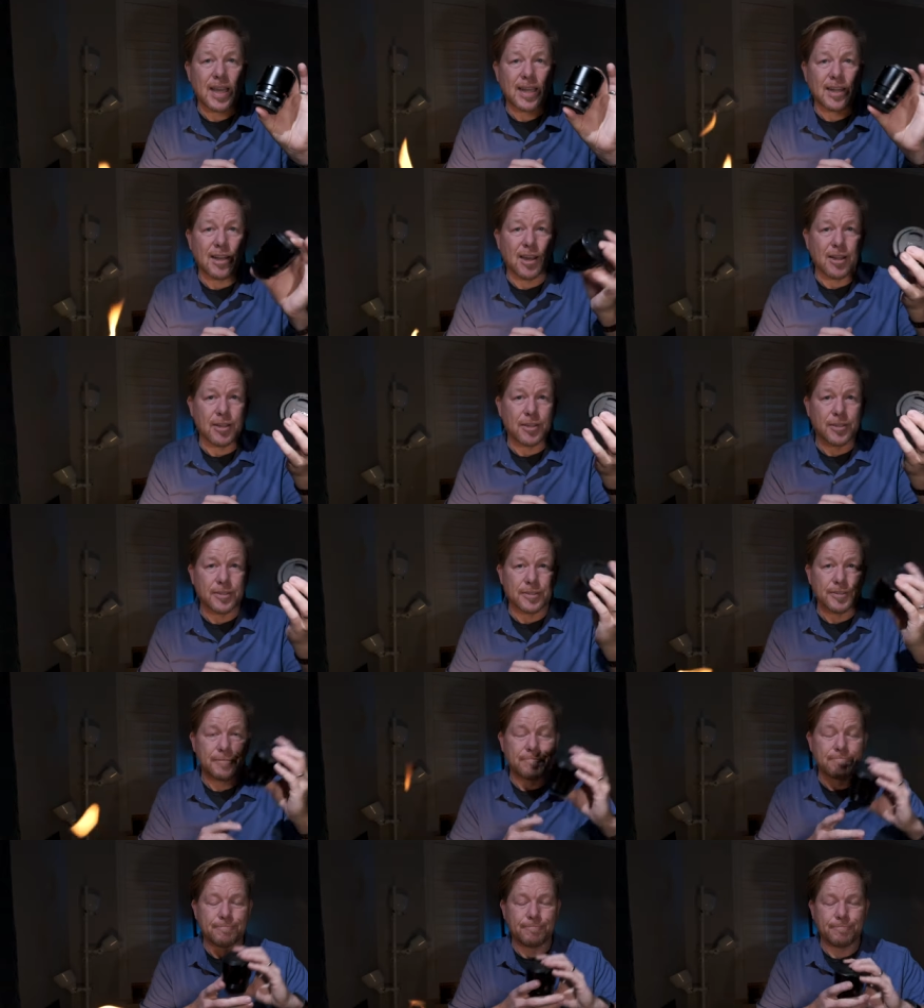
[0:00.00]

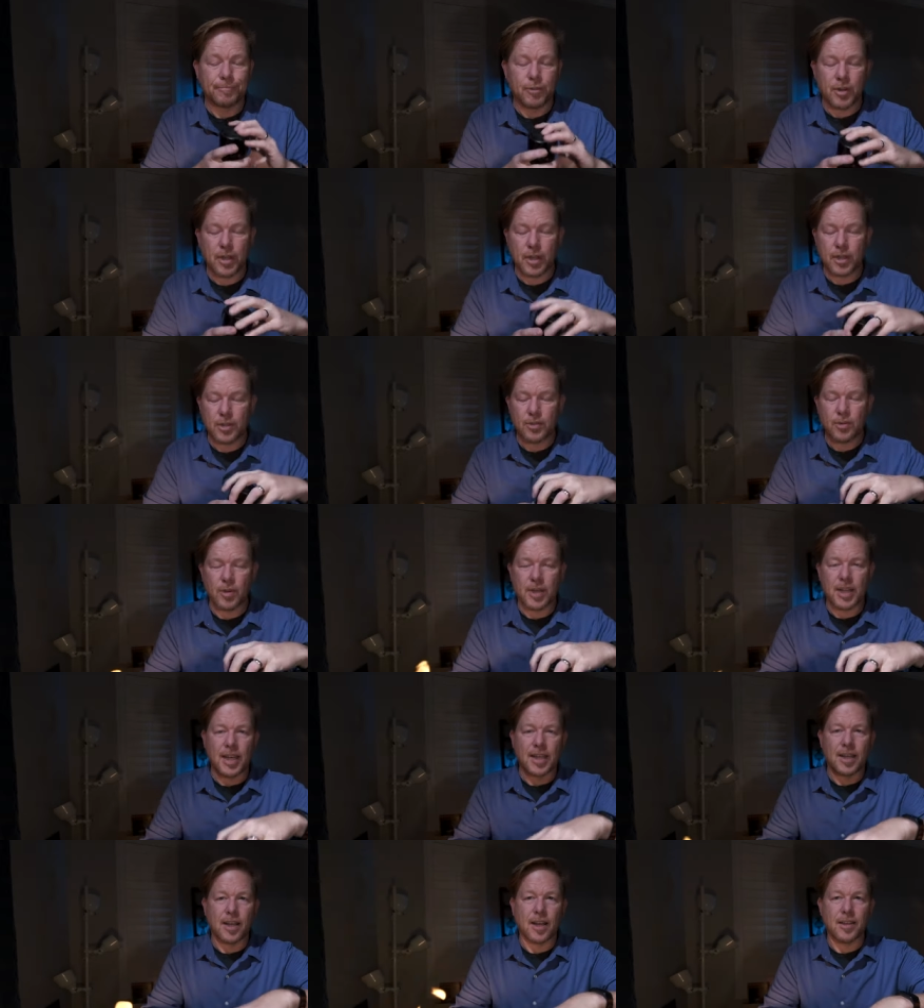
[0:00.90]

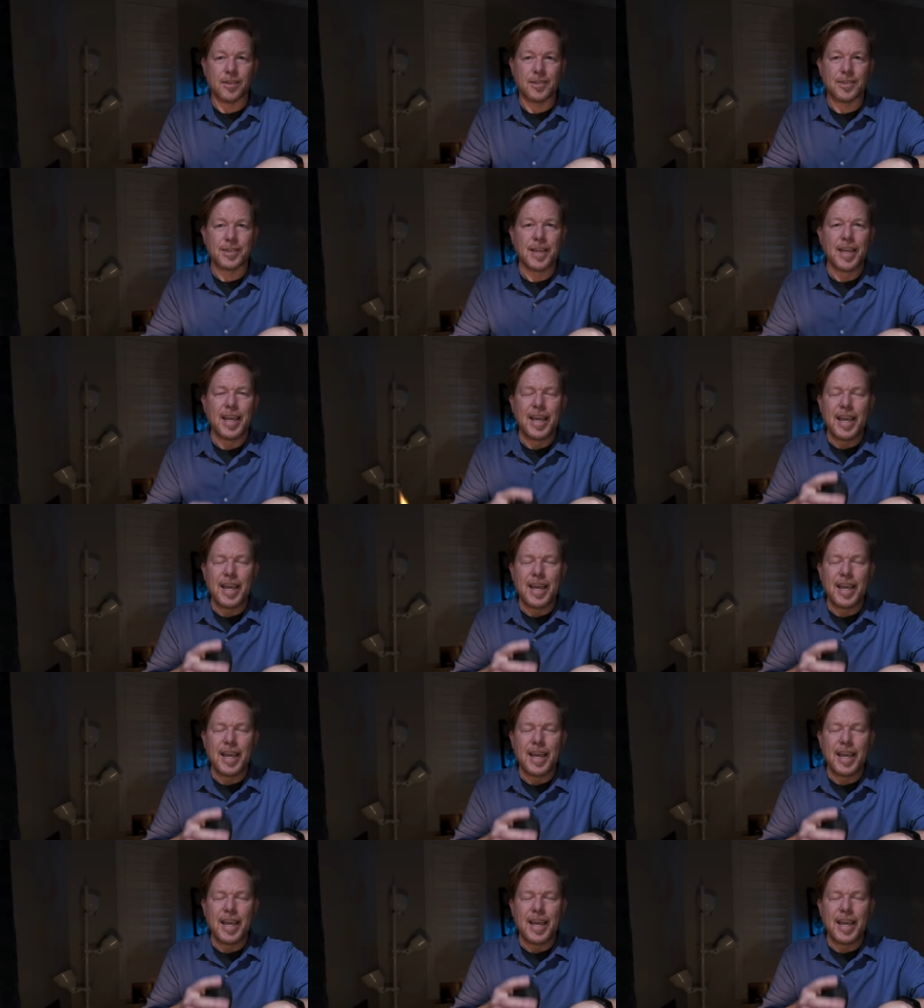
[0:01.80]
$329.